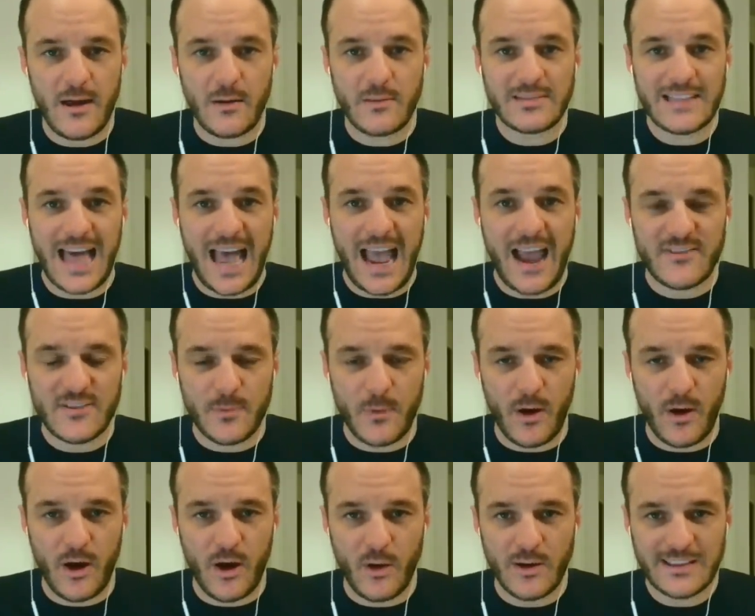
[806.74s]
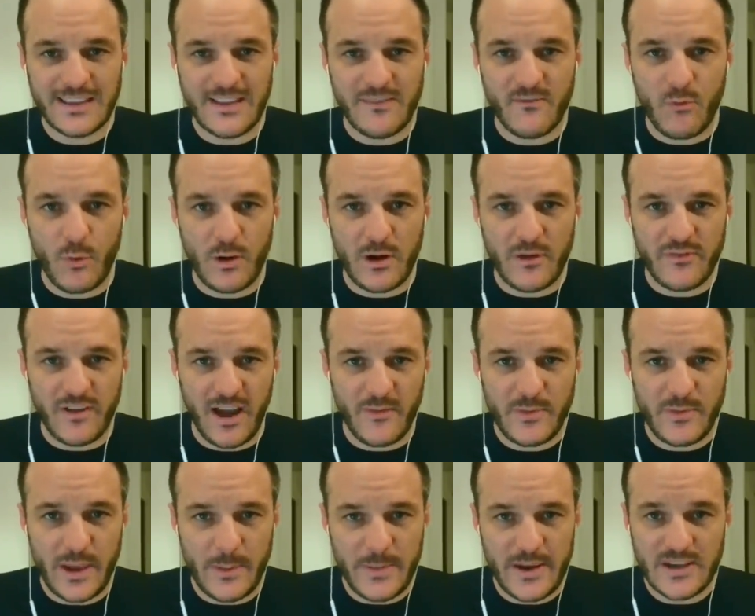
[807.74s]
live tomorrow,
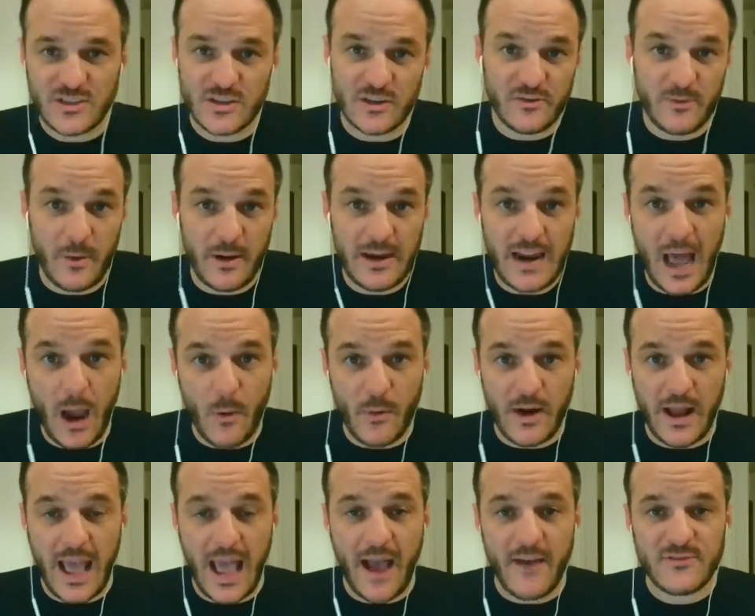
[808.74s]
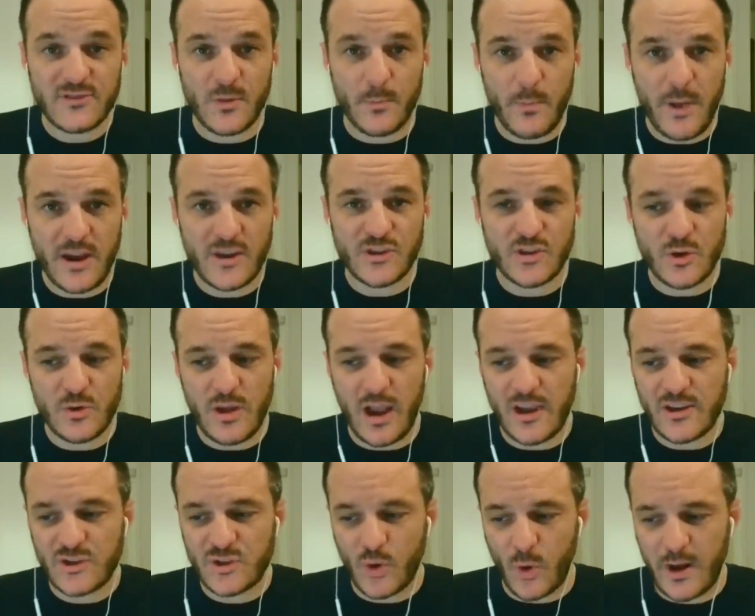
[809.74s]
11:45 p.m. Eastern, for about an hour and a half, so make sure you
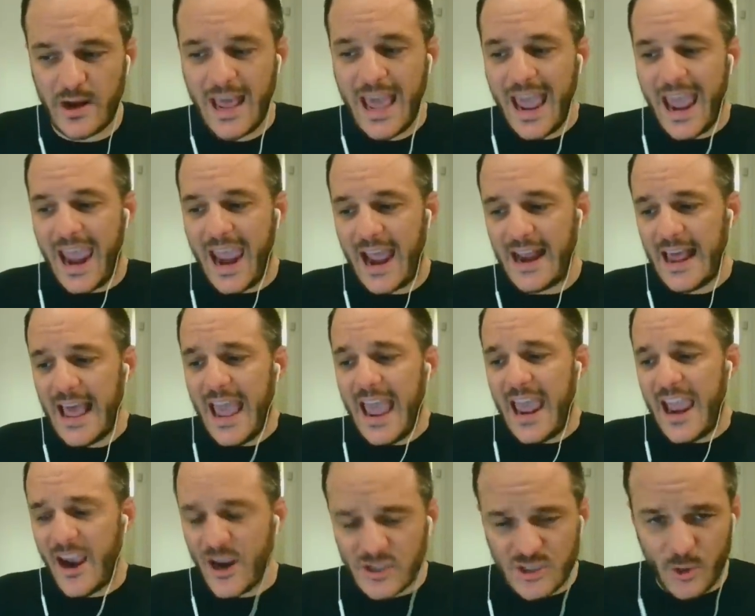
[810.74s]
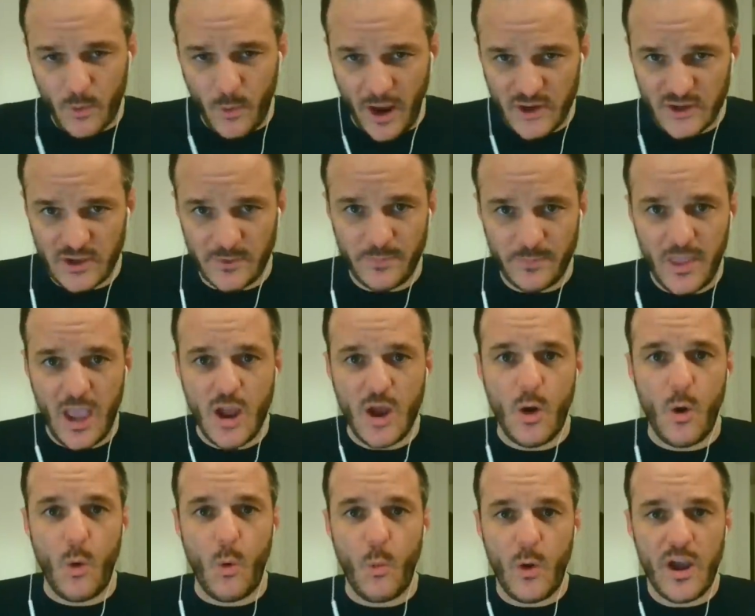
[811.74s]
guys join. And here's the question.
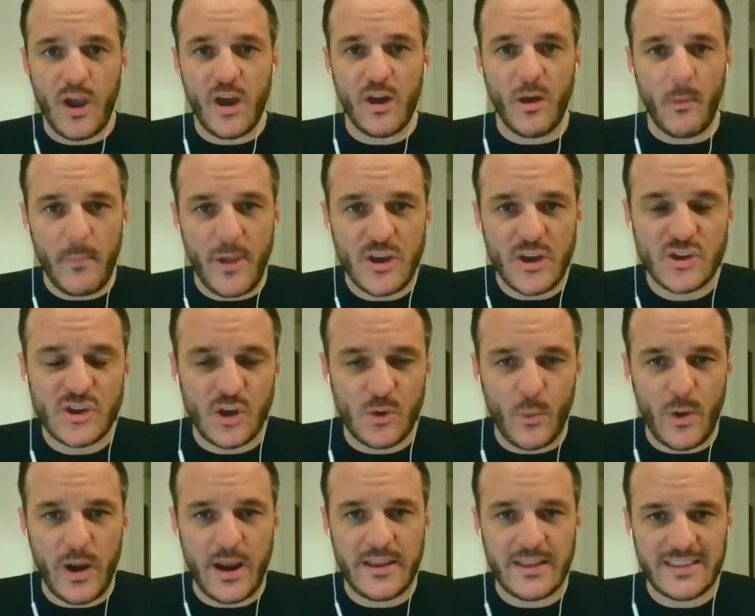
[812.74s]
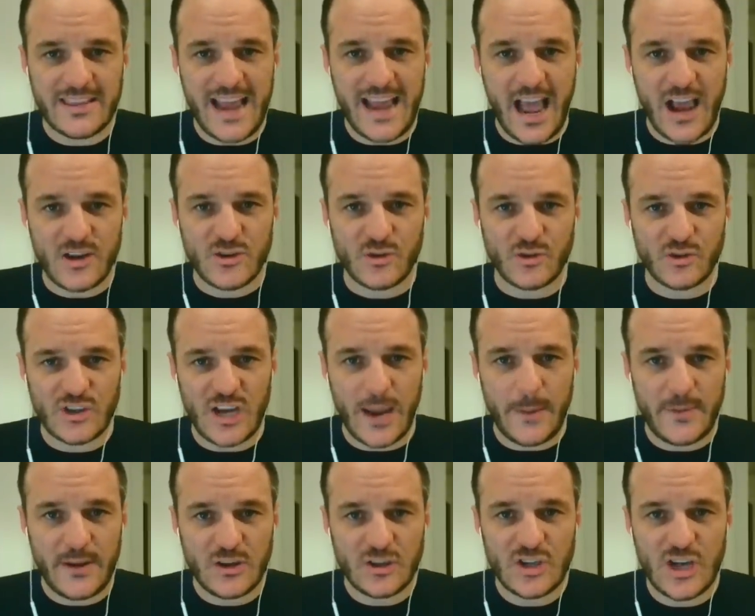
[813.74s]
Will Michigan win the national
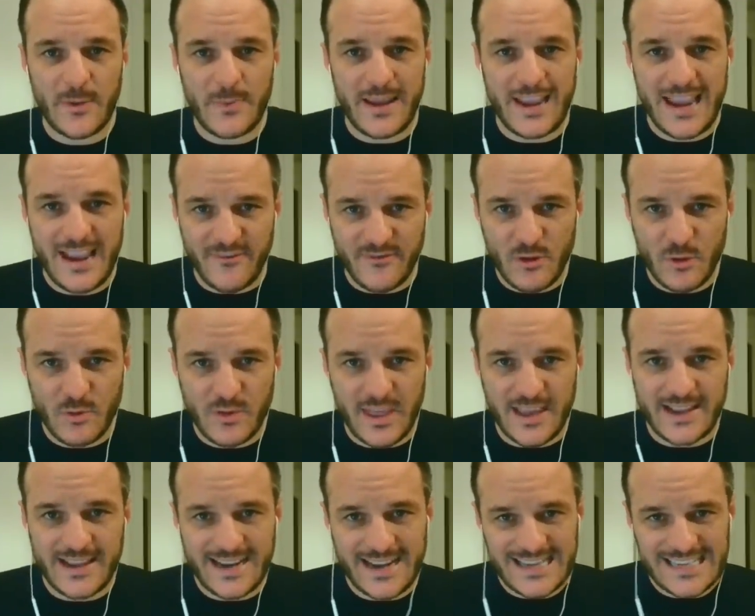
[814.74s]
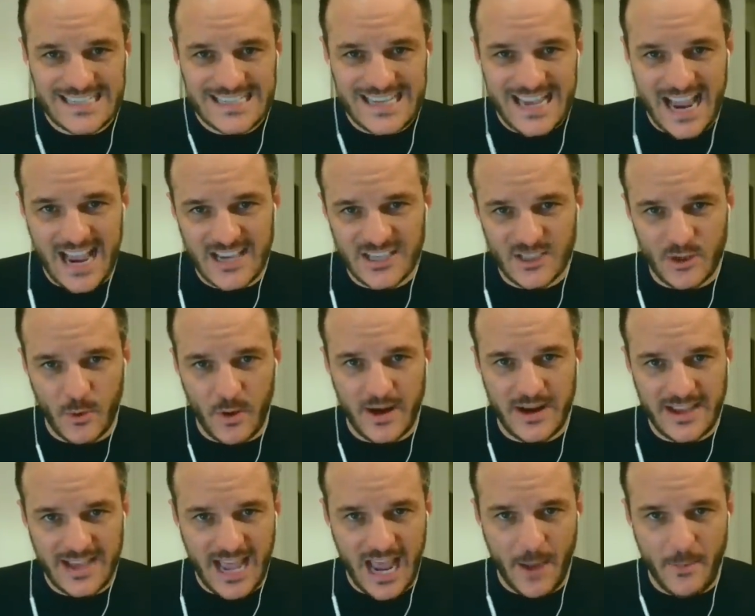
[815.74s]
championship? If you think it is yes, go ahead
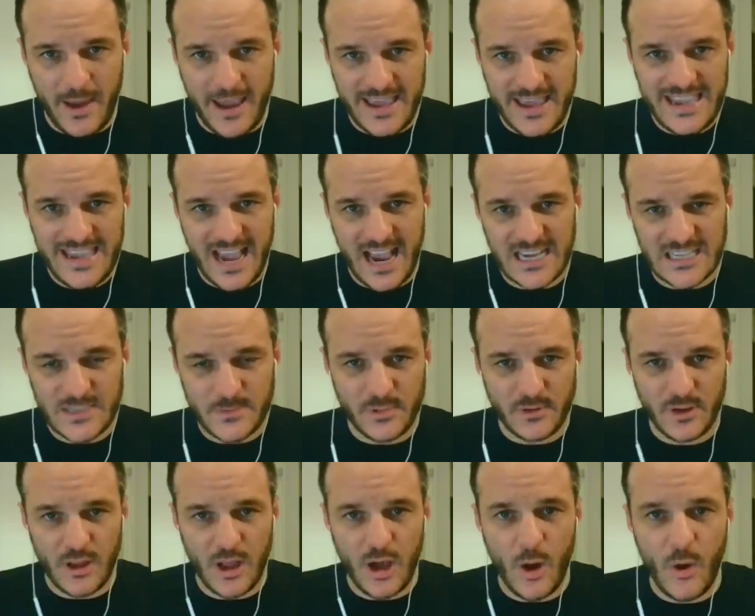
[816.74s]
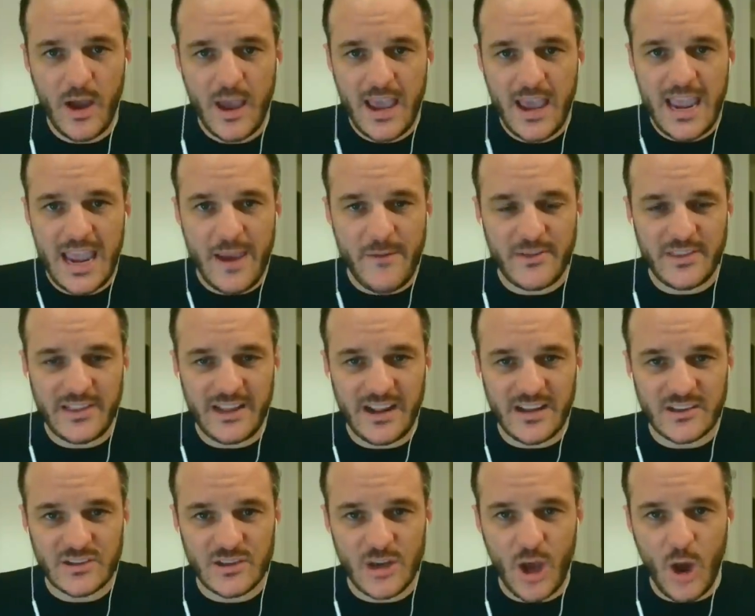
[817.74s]
and comment yes below. If you think
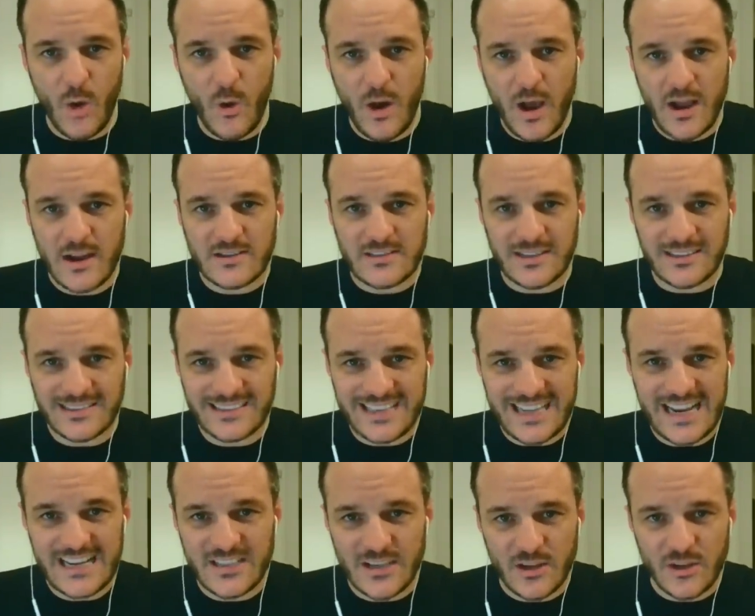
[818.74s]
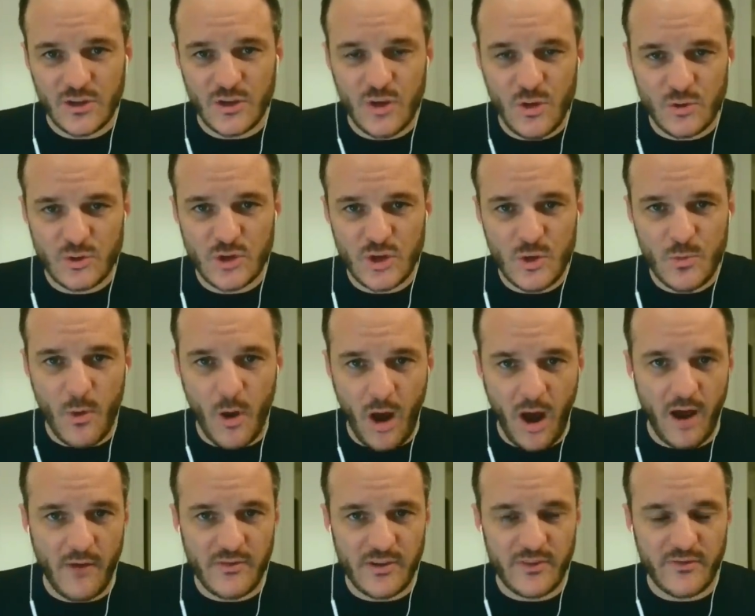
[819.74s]
it's no, delete YouTube
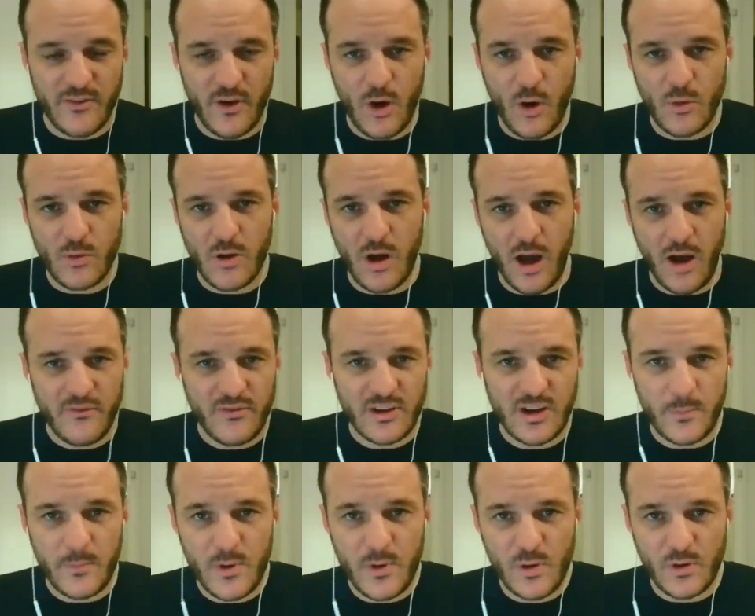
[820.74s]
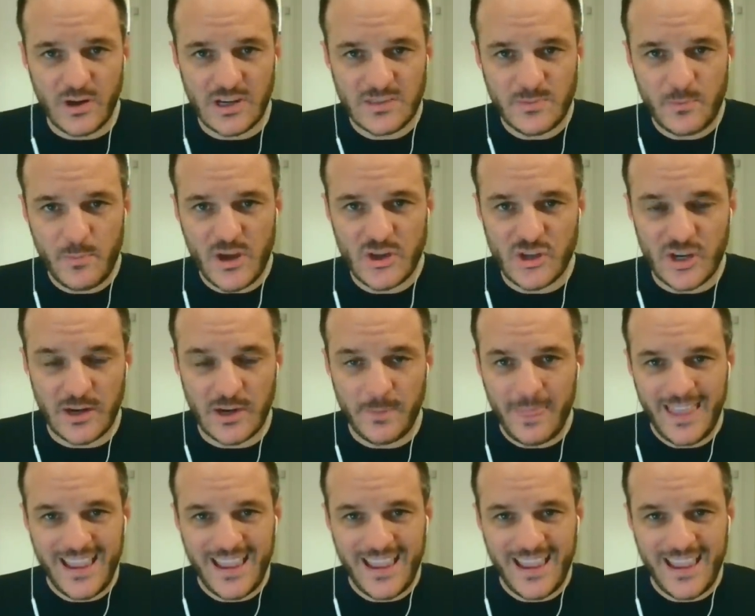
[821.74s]
off your phone, off your computer, because Michigan